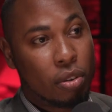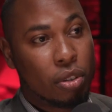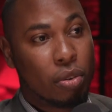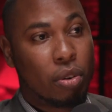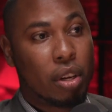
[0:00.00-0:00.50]

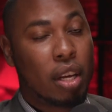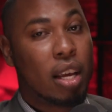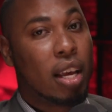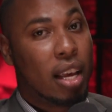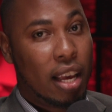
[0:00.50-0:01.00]
laws on
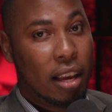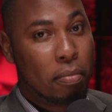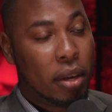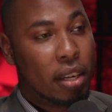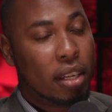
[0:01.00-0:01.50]

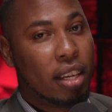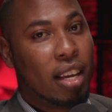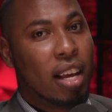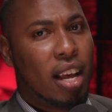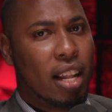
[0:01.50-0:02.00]
AML,
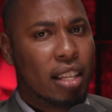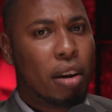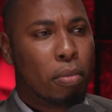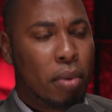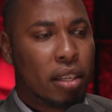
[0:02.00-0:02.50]
and they
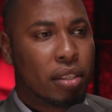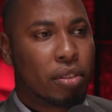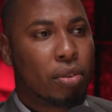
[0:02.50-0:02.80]
are robust.